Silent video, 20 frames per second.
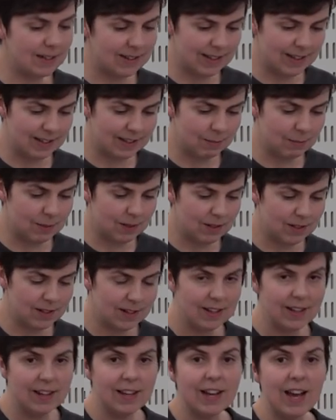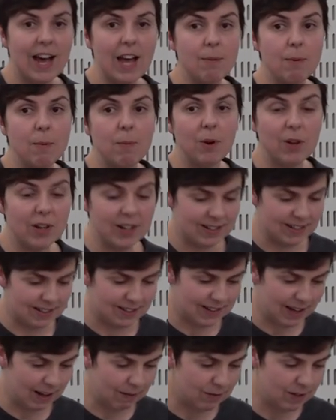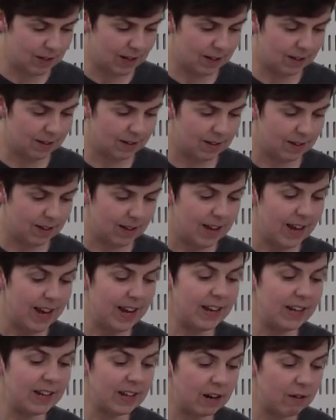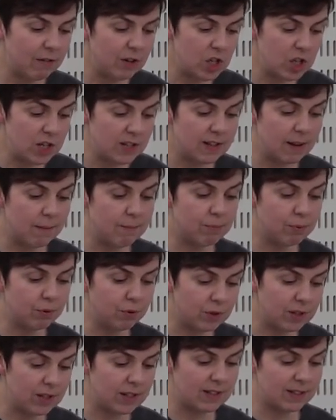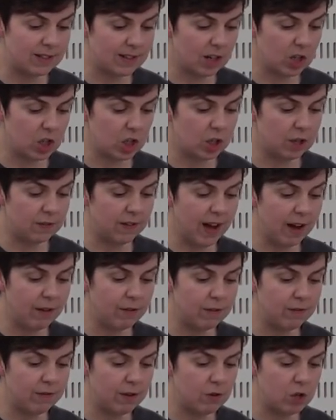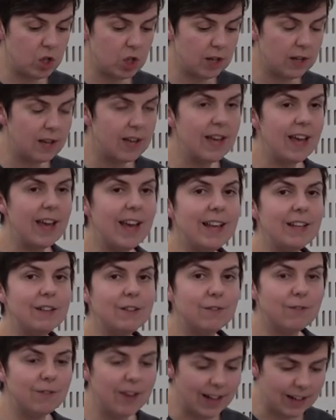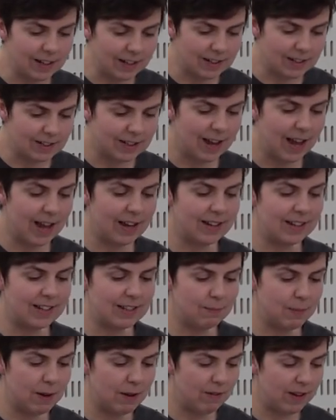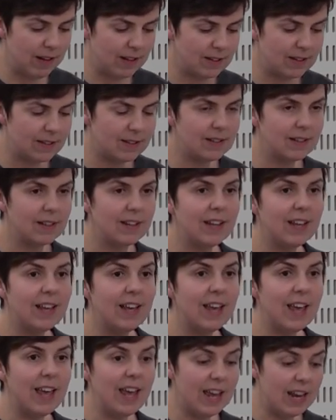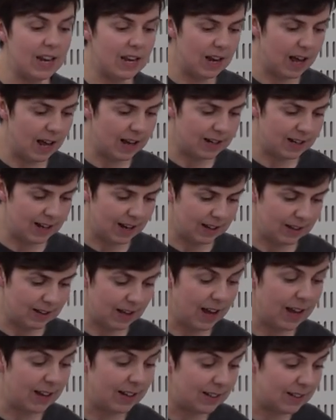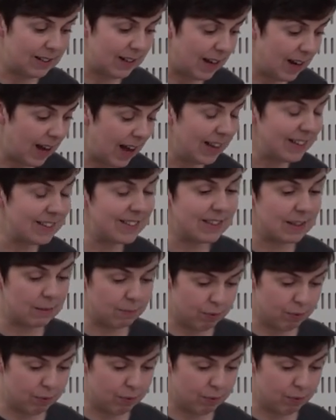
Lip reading: assessment, hyperbolic discounting, it encourages a broader discussion of how the future is felt and experienced in and as the